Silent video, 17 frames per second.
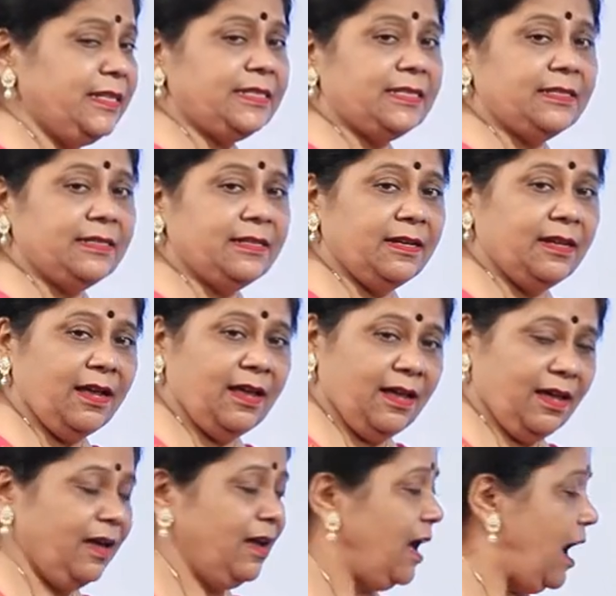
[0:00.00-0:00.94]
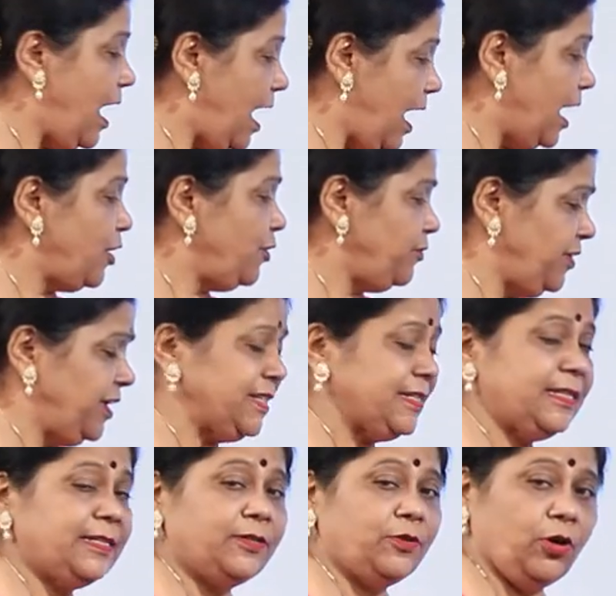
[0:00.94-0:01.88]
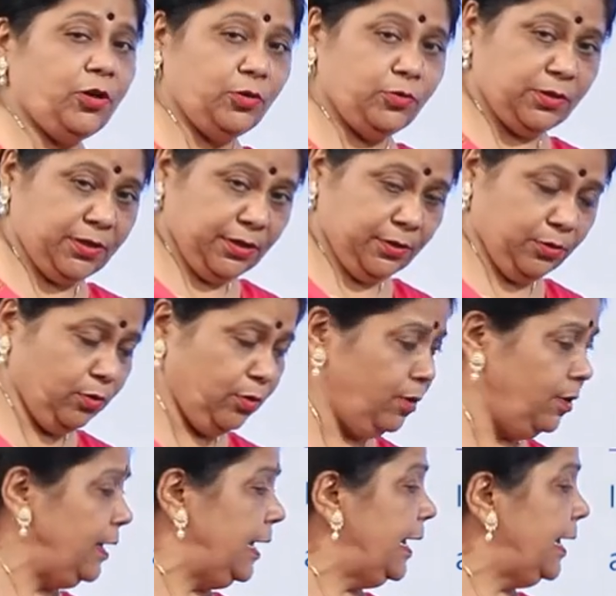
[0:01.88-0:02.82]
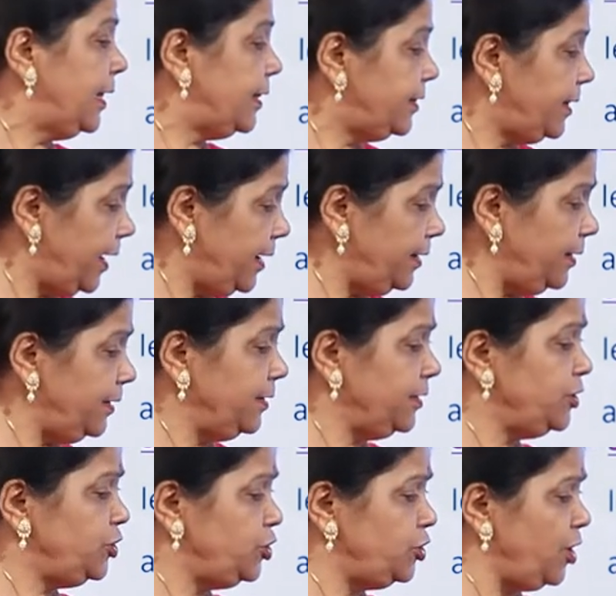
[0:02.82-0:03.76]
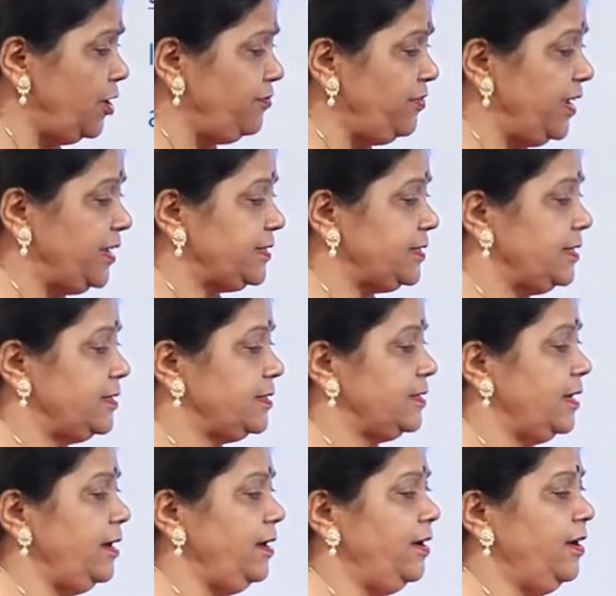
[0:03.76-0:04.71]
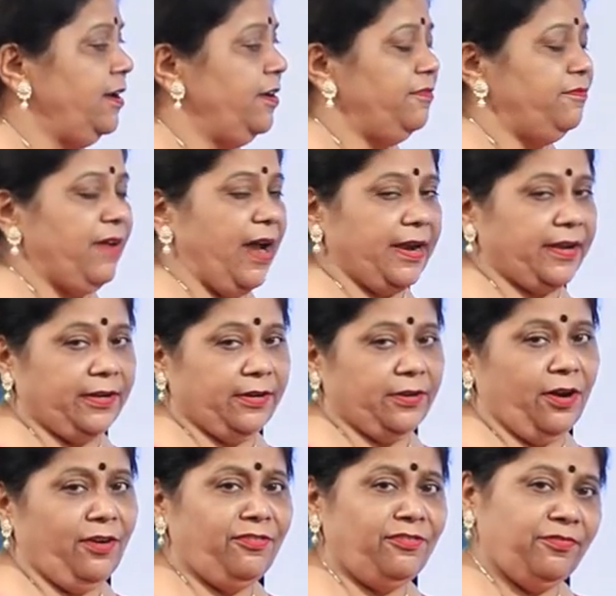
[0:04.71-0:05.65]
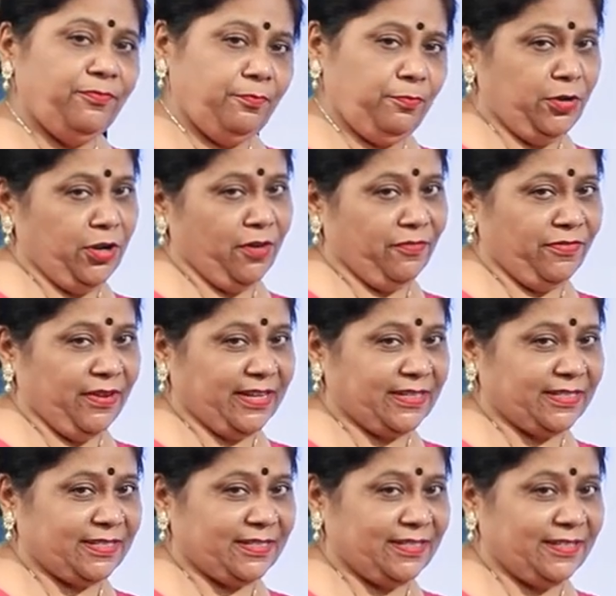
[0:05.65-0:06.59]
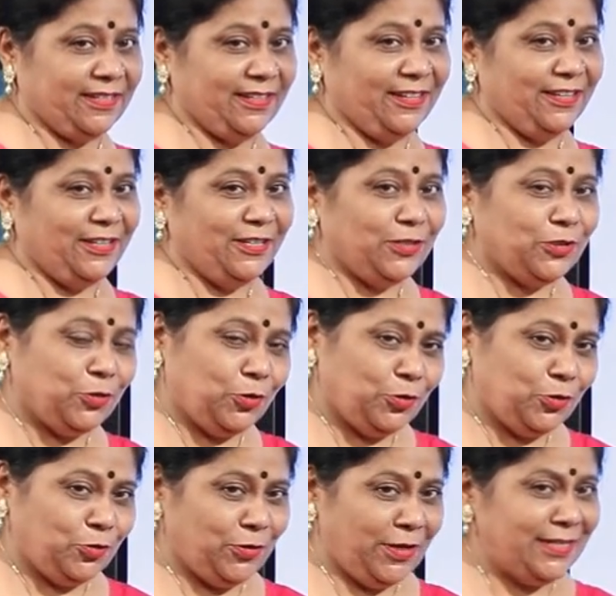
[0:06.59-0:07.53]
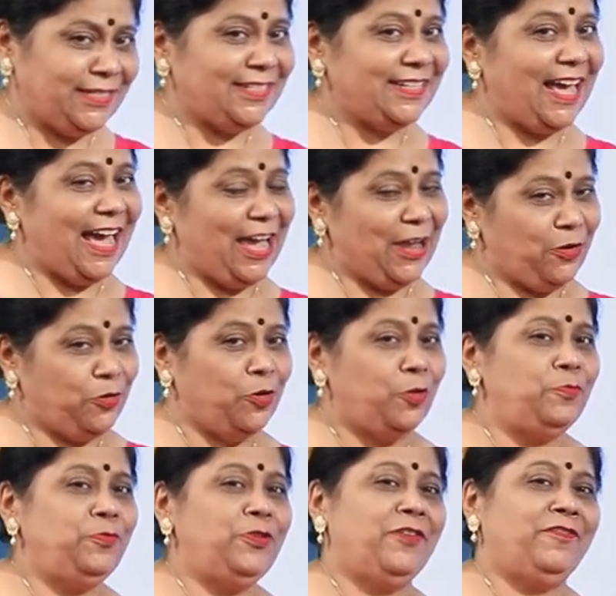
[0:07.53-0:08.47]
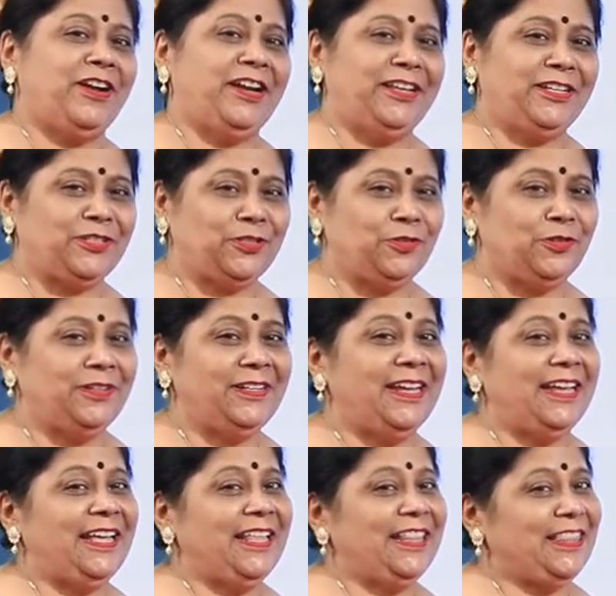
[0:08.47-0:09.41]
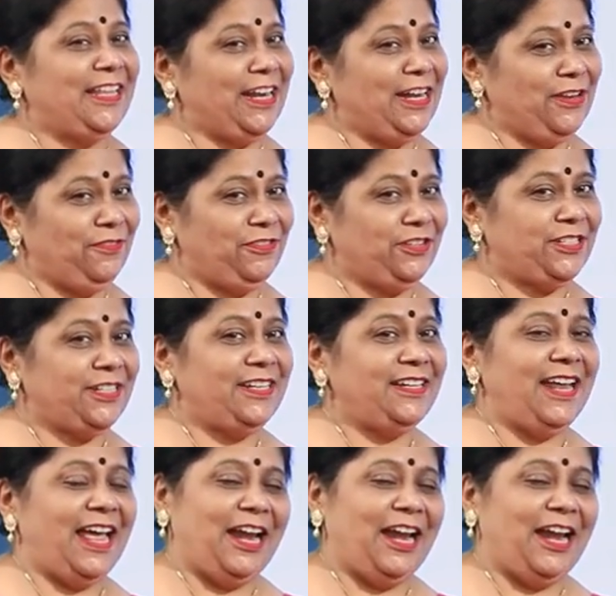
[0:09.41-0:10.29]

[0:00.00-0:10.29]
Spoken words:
is r of x is equal to 0, then g of x is a factor of p of x. So students, I hope you have understood the division